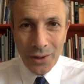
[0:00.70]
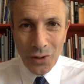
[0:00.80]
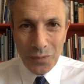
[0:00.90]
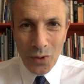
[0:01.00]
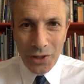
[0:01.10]

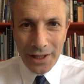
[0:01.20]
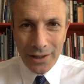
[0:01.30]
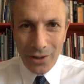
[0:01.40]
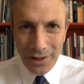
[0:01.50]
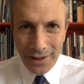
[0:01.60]
Good
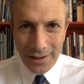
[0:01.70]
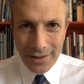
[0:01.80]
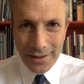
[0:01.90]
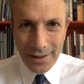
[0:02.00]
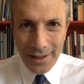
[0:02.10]
morning,
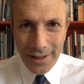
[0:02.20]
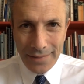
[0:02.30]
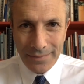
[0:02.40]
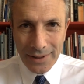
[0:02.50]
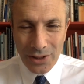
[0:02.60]
colleagues.
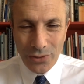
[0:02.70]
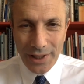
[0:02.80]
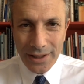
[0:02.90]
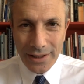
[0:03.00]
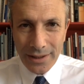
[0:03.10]
It's
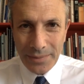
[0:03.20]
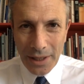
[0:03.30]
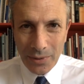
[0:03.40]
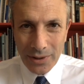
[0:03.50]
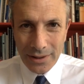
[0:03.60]
great to
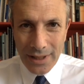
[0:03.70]
be able